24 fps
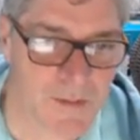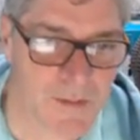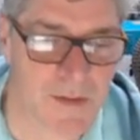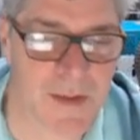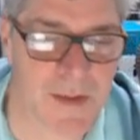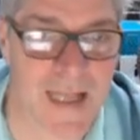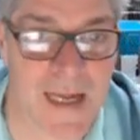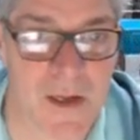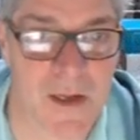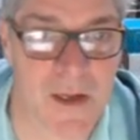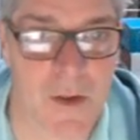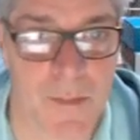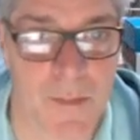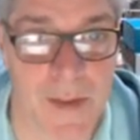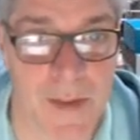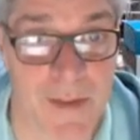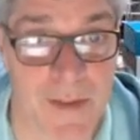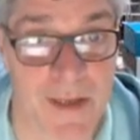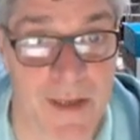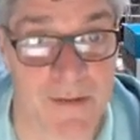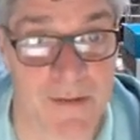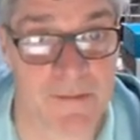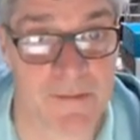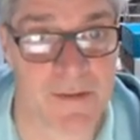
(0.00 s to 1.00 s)
So that could be a
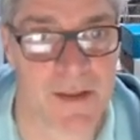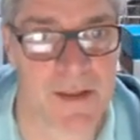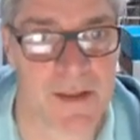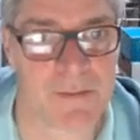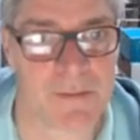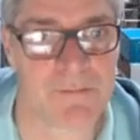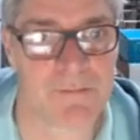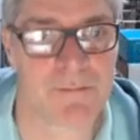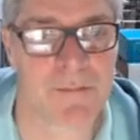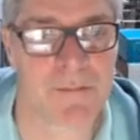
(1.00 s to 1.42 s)
benefit.